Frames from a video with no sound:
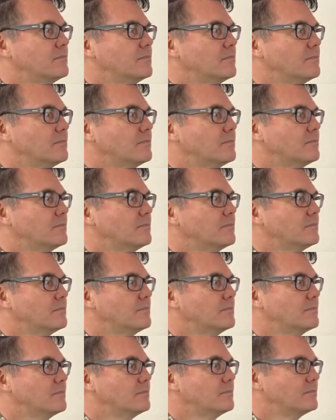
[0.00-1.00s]

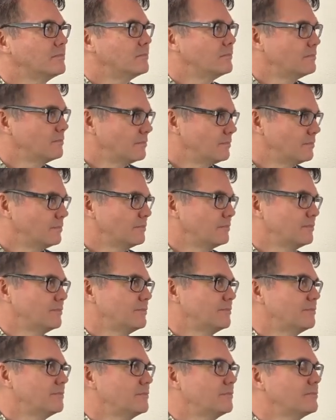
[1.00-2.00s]

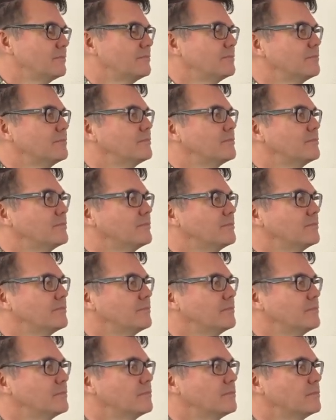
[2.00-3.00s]

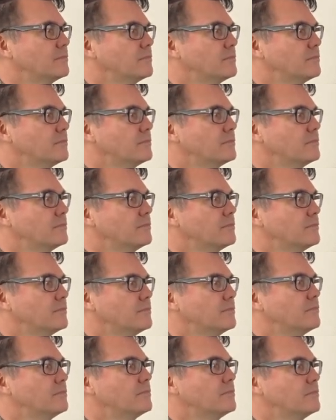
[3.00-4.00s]

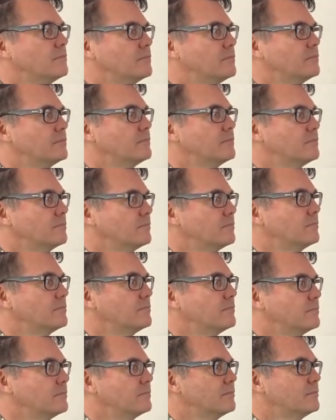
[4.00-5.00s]

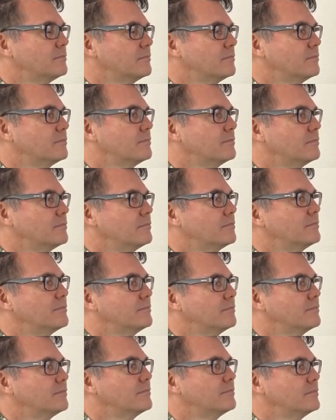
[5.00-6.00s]

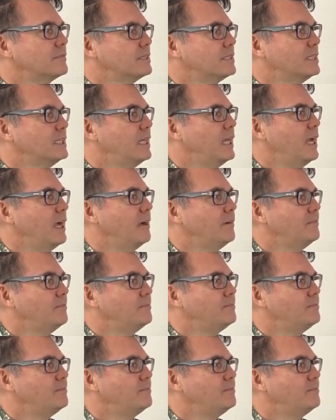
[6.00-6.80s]
This person isn't speaking.